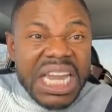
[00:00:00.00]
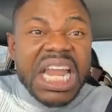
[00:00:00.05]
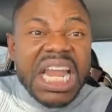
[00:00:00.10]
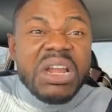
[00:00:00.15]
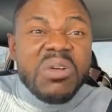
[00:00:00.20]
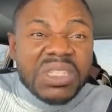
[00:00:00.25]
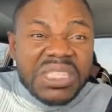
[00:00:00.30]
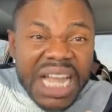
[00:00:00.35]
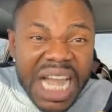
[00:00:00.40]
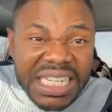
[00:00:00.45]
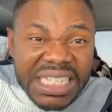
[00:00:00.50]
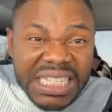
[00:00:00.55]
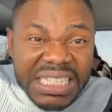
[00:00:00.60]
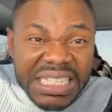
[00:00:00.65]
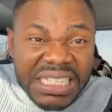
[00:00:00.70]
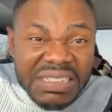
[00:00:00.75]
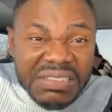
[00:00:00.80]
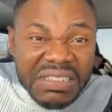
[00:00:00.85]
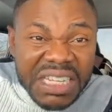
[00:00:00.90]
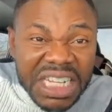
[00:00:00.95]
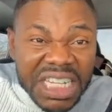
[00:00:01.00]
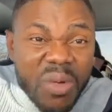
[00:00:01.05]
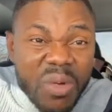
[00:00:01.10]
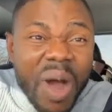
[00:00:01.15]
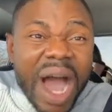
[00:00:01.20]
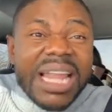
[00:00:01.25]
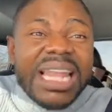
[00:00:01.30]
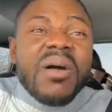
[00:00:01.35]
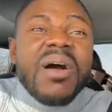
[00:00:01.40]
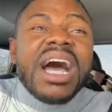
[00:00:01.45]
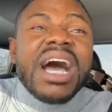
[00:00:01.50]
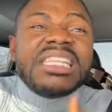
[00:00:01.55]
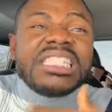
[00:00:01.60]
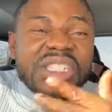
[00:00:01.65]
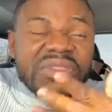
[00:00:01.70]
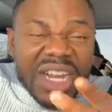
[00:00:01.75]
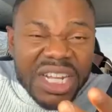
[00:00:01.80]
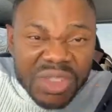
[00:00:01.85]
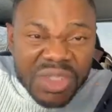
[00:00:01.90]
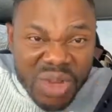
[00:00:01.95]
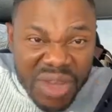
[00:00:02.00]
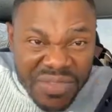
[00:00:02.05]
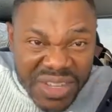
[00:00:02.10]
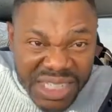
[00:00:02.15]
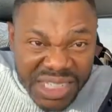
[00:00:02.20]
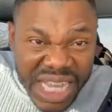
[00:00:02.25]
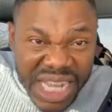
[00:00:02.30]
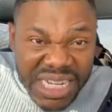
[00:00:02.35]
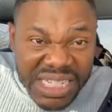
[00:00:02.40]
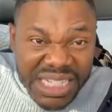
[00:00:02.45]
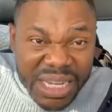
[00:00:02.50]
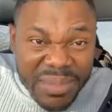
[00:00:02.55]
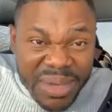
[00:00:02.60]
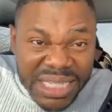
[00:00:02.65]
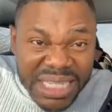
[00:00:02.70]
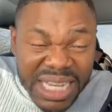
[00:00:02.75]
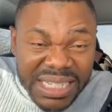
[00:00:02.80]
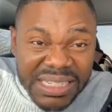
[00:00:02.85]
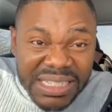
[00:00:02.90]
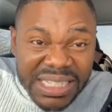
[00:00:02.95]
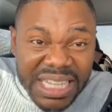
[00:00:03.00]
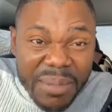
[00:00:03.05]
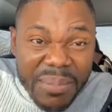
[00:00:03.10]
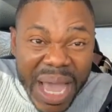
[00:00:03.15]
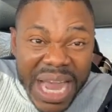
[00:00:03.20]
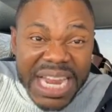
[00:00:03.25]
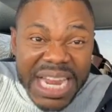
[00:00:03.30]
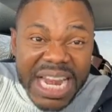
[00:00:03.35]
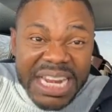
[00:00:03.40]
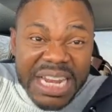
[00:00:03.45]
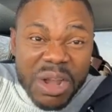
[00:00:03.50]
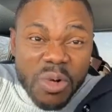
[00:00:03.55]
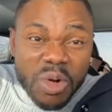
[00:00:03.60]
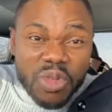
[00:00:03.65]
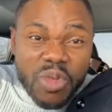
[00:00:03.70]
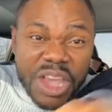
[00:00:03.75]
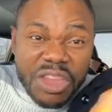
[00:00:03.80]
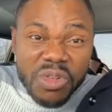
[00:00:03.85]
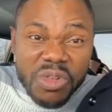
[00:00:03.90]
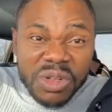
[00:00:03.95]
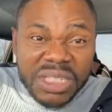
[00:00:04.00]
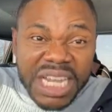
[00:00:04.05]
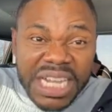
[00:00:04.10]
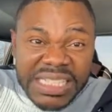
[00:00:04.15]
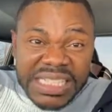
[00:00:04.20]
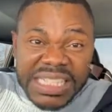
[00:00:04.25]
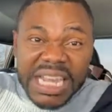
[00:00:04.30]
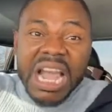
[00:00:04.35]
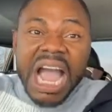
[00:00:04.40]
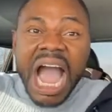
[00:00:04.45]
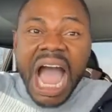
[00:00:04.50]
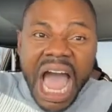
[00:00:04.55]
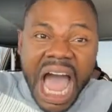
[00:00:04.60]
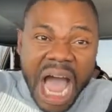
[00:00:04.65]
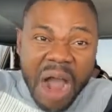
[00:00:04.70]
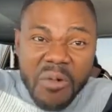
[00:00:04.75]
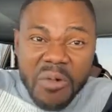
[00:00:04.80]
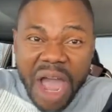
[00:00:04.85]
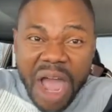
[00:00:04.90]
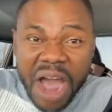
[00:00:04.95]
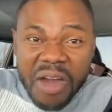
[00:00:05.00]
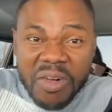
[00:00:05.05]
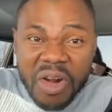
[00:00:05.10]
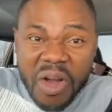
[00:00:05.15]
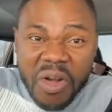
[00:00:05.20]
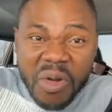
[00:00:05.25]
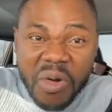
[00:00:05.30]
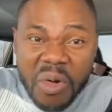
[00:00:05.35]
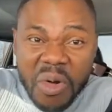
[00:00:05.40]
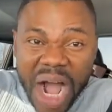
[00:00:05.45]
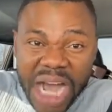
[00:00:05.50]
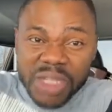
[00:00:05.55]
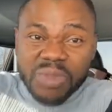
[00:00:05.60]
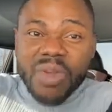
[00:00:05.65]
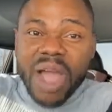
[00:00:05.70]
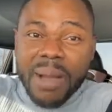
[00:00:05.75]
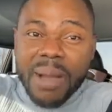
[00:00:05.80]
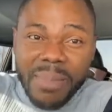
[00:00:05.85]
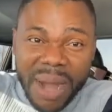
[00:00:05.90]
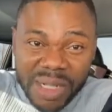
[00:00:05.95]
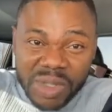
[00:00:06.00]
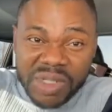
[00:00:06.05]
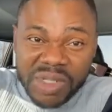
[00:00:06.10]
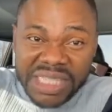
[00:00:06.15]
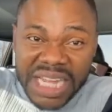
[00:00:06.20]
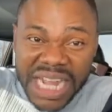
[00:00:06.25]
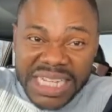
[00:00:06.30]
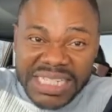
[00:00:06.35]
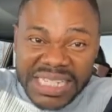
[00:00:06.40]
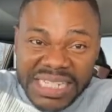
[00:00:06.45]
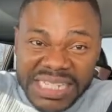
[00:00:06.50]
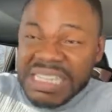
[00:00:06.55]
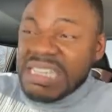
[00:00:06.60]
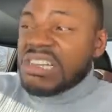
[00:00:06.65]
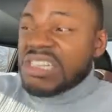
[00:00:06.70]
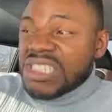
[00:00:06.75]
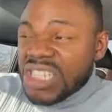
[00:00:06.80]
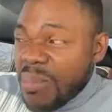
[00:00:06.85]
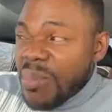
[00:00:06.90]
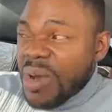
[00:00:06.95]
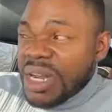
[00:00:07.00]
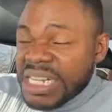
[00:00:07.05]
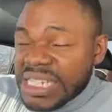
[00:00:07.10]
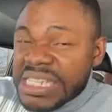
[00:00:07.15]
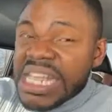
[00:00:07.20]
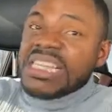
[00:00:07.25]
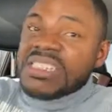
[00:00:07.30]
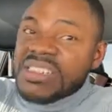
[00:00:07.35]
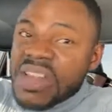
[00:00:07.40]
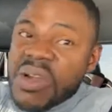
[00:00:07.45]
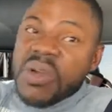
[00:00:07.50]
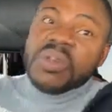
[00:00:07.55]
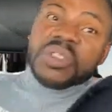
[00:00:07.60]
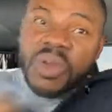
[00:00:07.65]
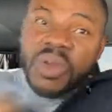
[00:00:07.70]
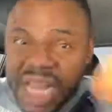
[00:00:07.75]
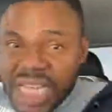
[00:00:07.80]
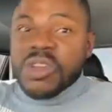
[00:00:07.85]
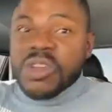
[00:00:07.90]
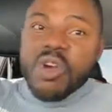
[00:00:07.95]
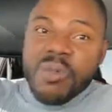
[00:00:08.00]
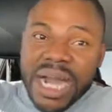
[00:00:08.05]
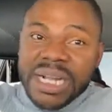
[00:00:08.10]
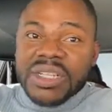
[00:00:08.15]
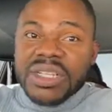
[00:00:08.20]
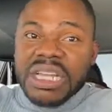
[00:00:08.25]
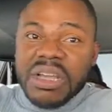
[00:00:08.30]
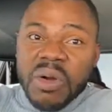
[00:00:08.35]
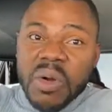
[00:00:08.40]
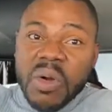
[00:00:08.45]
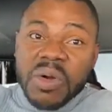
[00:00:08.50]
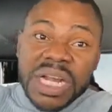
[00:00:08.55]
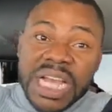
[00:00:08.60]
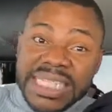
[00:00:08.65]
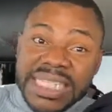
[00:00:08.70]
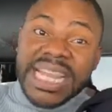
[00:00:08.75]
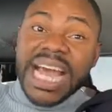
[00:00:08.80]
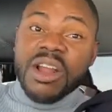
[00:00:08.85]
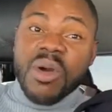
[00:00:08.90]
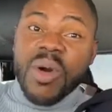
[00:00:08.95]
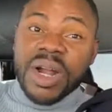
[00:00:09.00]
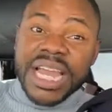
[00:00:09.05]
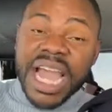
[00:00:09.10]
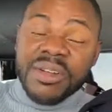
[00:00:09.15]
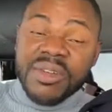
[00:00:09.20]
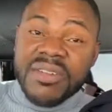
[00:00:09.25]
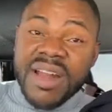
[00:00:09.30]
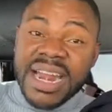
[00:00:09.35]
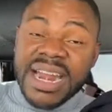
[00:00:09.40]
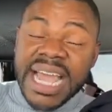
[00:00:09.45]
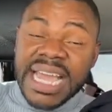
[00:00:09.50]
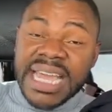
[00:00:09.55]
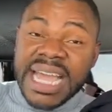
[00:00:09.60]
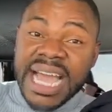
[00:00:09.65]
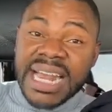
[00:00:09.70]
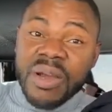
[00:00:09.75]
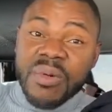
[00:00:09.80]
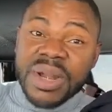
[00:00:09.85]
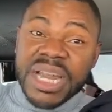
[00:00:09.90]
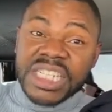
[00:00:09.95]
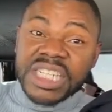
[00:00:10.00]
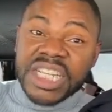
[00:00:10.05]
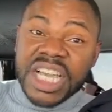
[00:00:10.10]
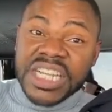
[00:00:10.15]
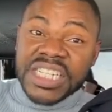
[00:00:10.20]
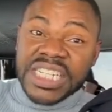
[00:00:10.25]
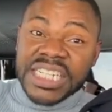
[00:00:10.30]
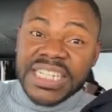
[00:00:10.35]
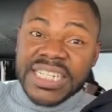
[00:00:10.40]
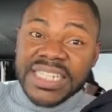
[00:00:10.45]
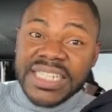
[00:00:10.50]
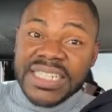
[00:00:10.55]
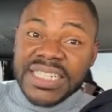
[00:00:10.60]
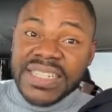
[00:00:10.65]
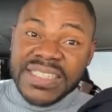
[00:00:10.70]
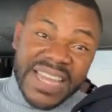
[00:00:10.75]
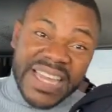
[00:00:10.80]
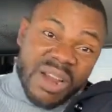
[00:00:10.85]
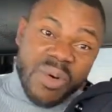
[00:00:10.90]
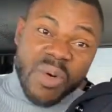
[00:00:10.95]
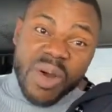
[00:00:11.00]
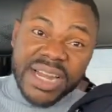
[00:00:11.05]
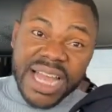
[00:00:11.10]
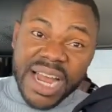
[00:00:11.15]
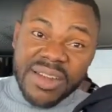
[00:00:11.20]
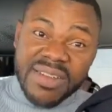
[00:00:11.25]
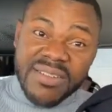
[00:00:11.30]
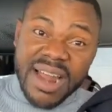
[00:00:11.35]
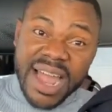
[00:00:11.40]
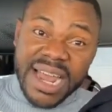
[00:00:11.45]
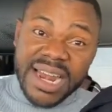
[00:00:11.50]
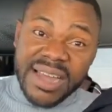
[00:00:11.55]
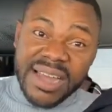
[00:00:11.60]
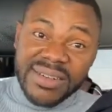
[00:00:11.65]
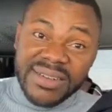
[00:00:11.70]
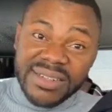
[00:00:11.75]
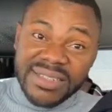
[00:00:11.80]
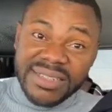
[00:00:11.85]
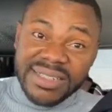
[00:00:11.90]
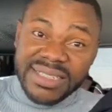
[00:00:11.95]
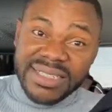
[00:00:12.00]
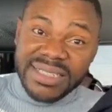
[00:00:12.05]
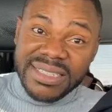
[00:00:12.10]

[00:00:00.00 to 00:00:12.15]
And then they will start it they will allow our children to even start the semester system. And then they will do a U-turn and say, ah, we are wrong. Oh. As we are about to start it, somebody says it's not good. So let's go back to the old. Is that not what they are doing right now in Ghana with education? Is that not what they are doing right now?